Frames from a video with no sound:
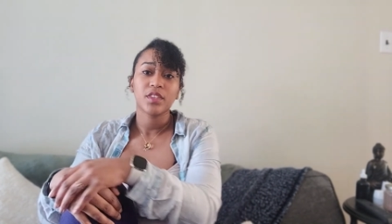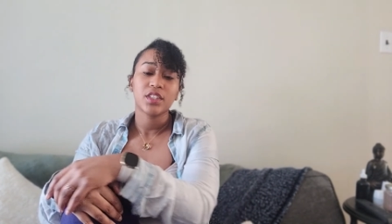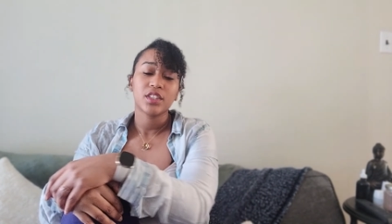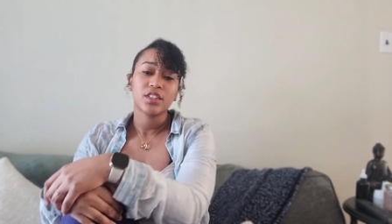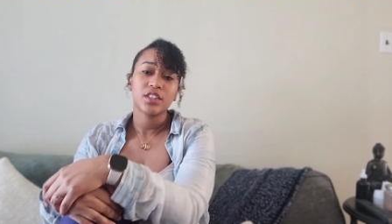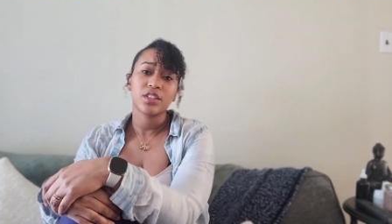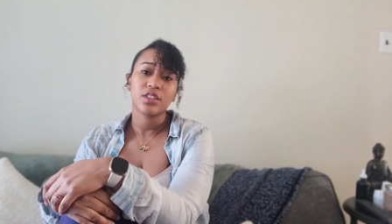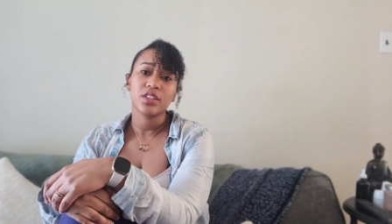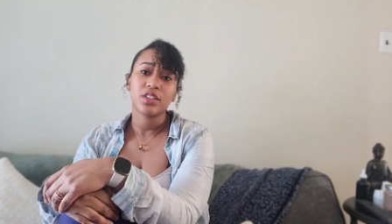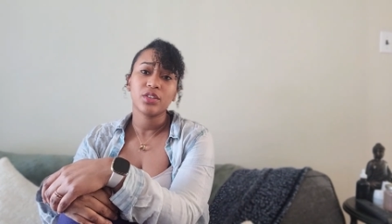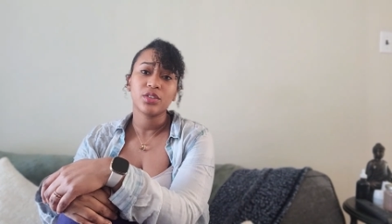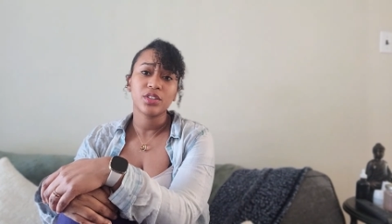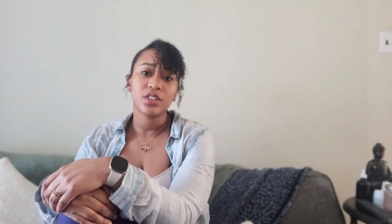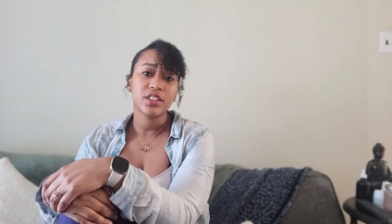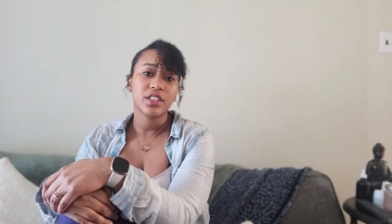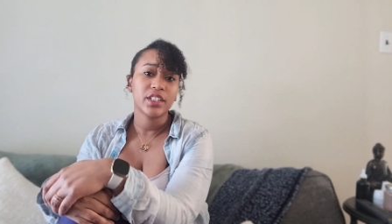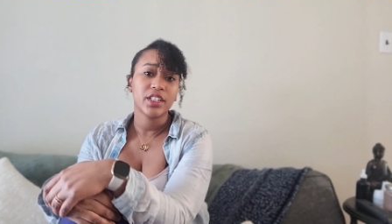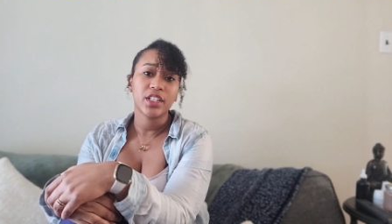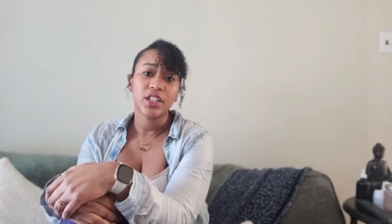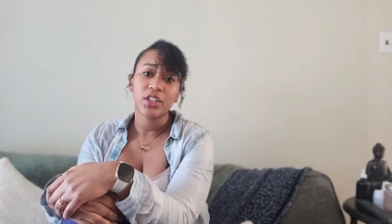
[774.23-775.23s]
So those are
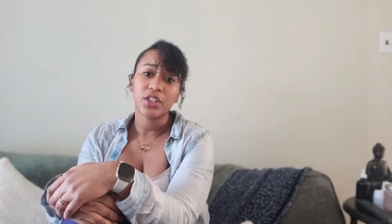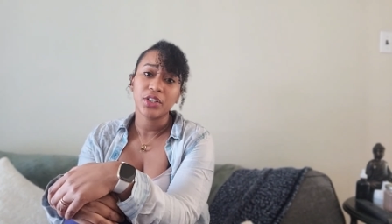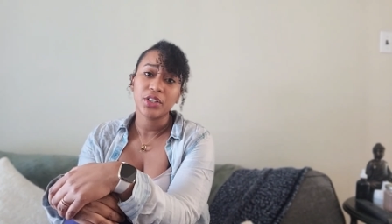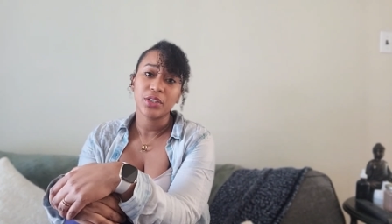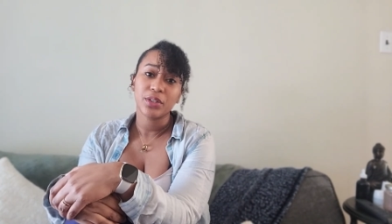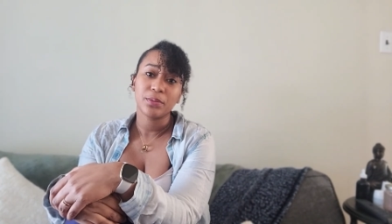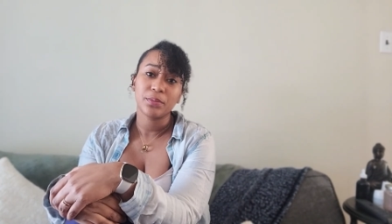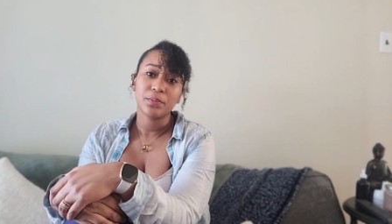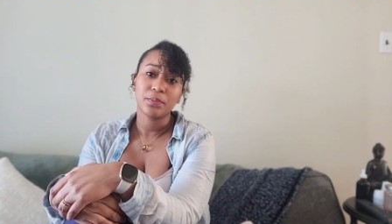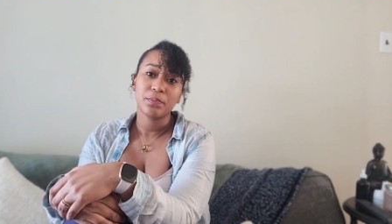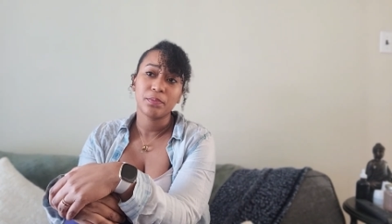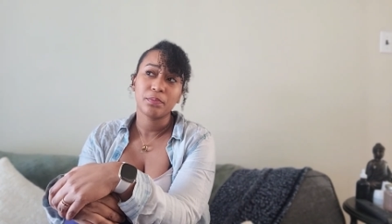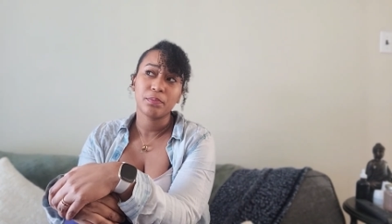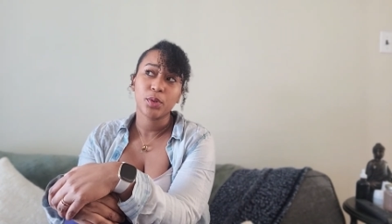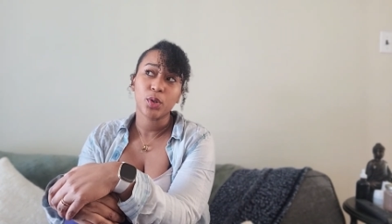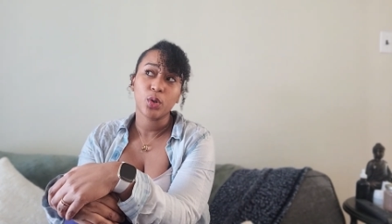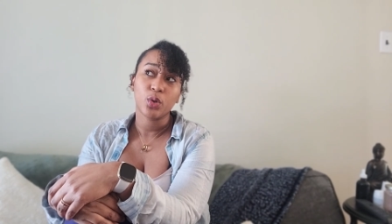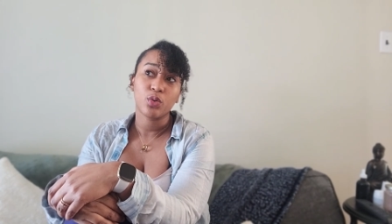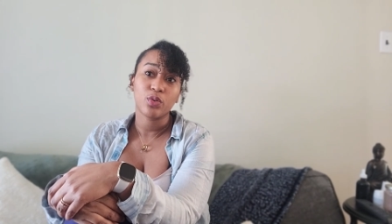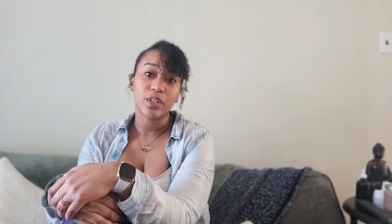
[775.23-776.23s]
the
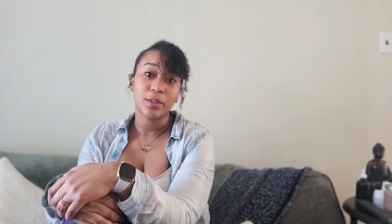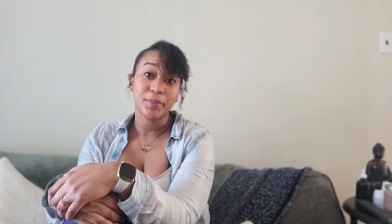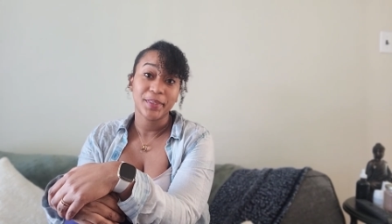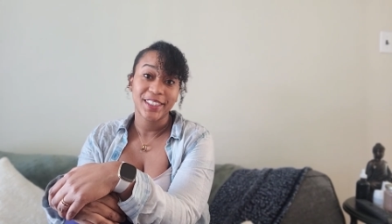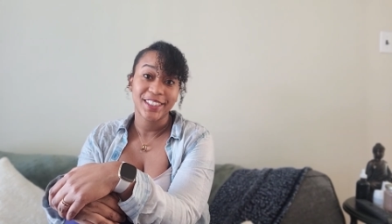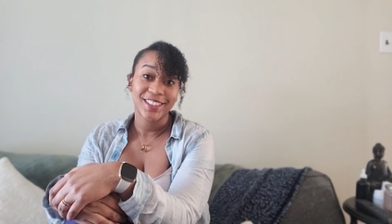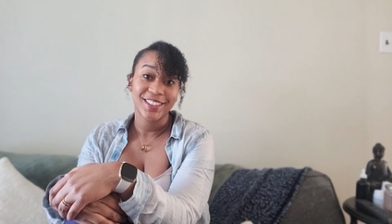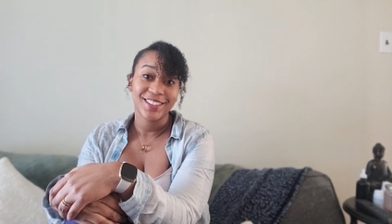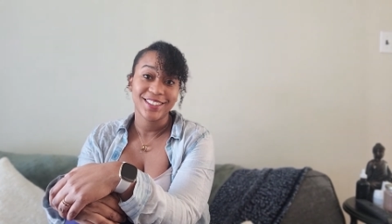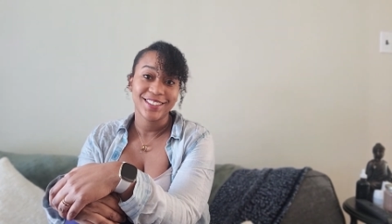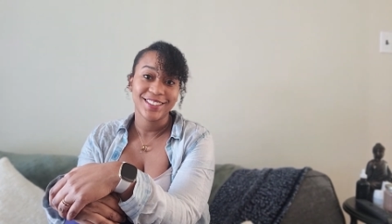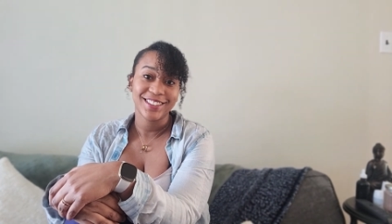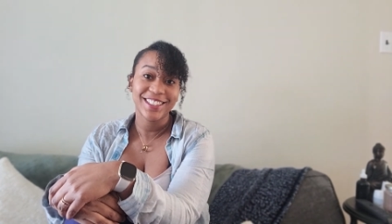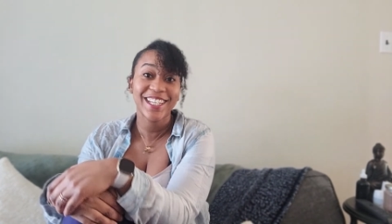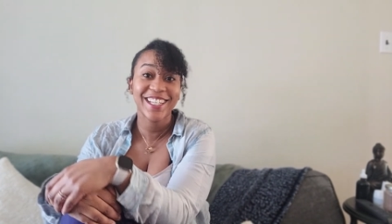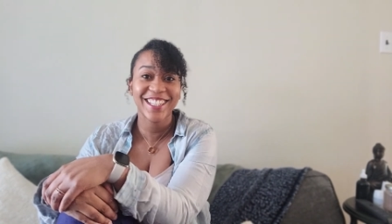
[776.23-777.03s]
herbal remedies.